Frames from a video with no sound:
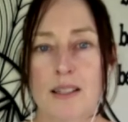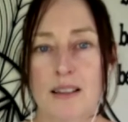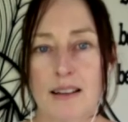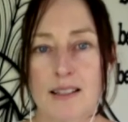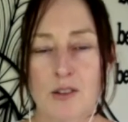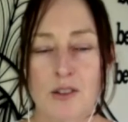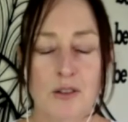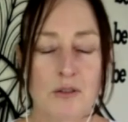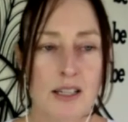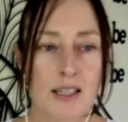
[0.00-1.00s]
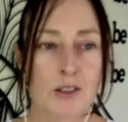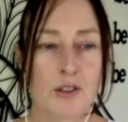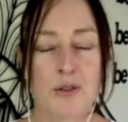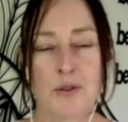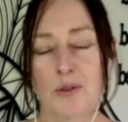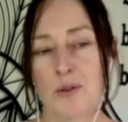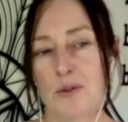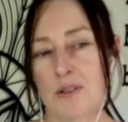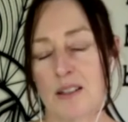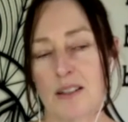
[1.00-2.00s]
and there's new screening
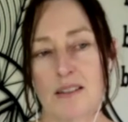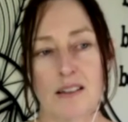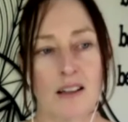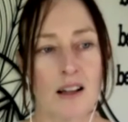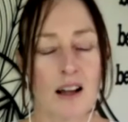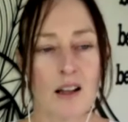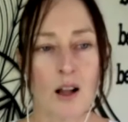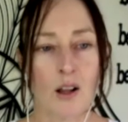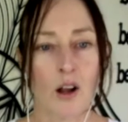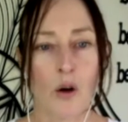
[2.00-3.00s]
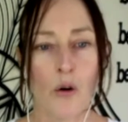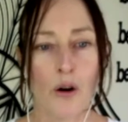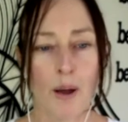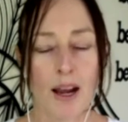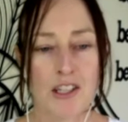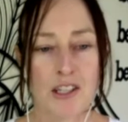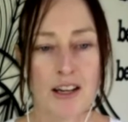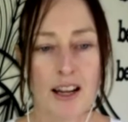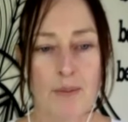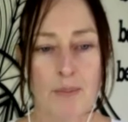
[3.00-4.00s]
tools, and a lot of automation
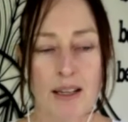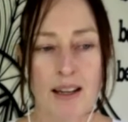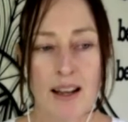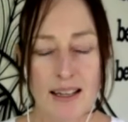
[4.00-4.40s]
came in.